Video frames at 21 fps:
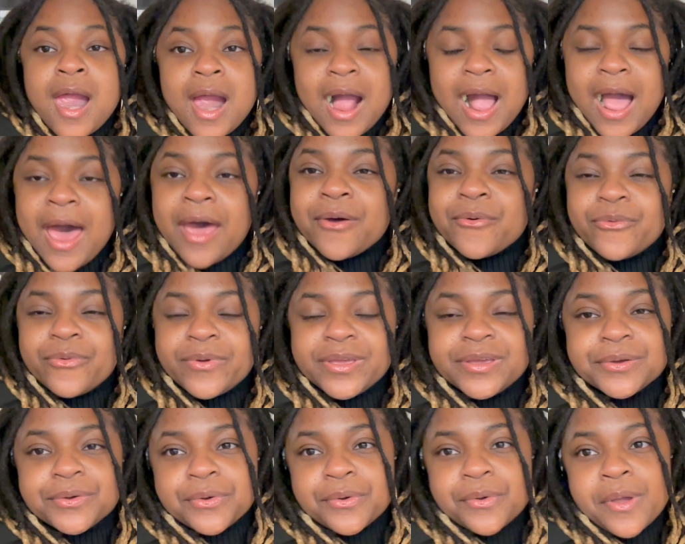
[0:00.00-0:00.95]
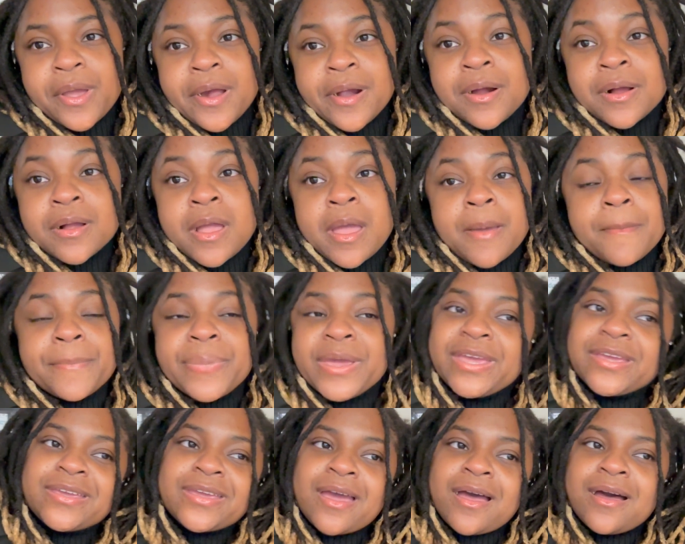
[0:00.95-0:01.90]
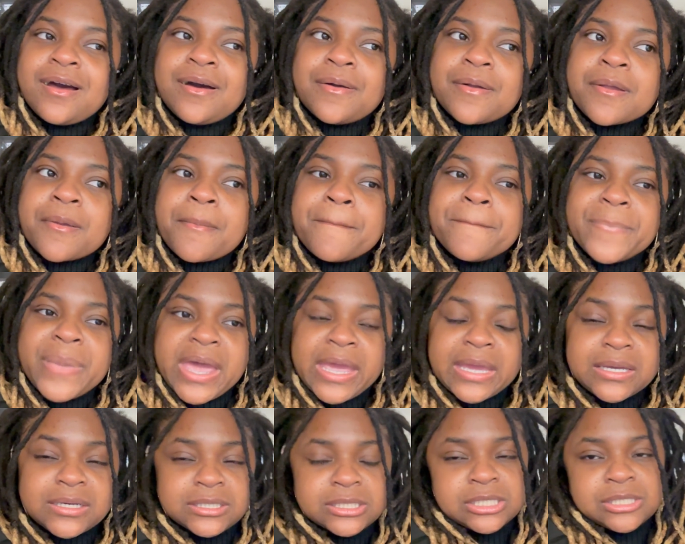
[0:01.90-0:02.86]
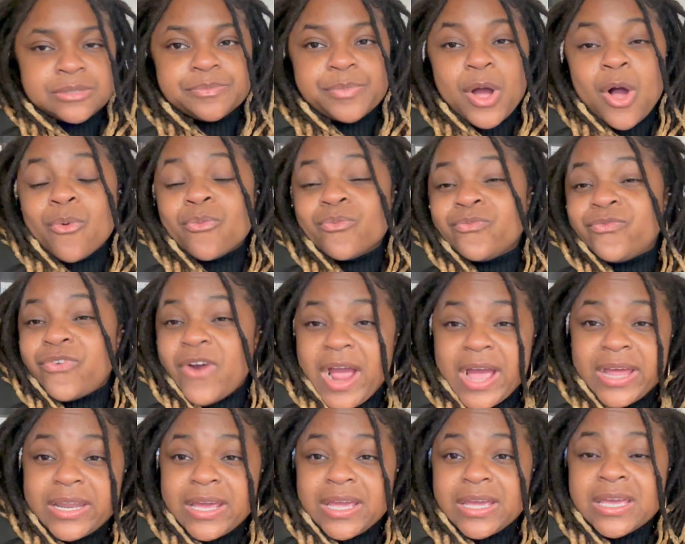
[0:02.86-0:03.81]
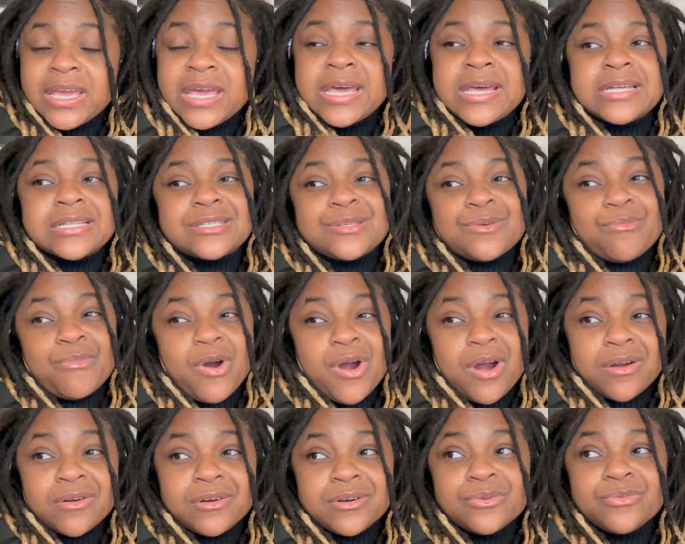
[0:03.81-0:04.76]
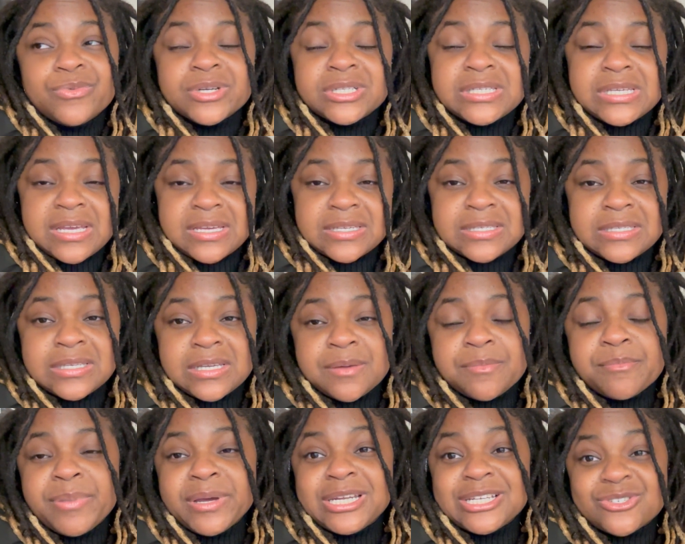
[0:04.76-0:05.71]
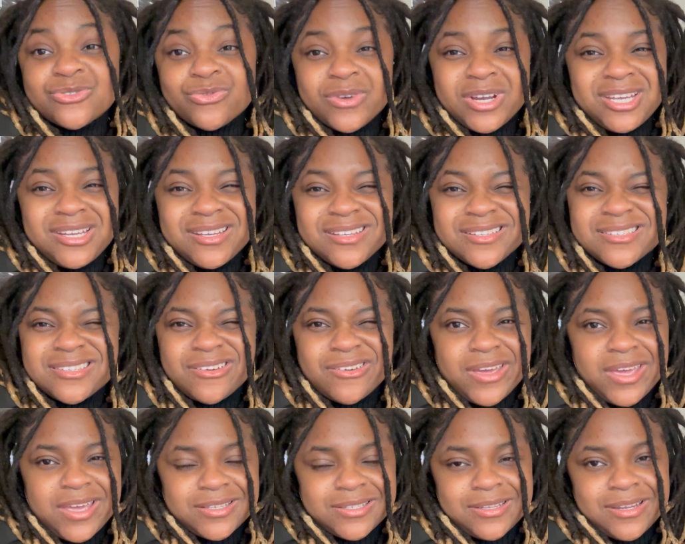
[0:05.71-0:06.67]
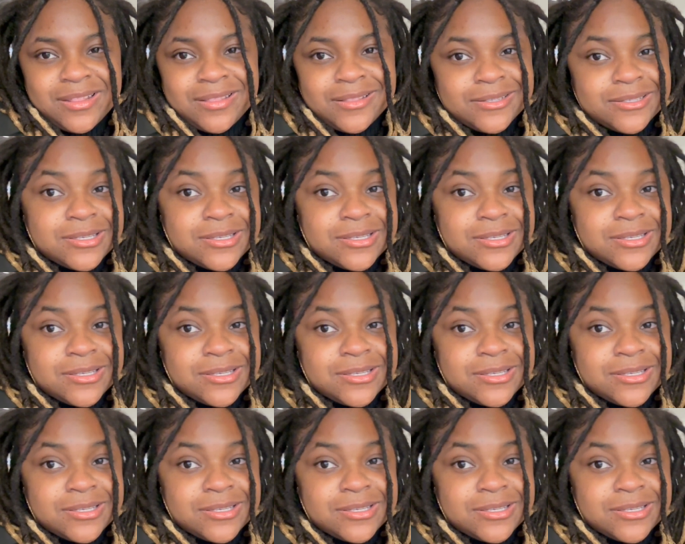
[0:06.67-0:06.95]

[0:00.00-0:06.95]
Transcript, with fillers: I will pick y'all back up on Friday. Tomorrow we're testing, but it's reading, so it has nothing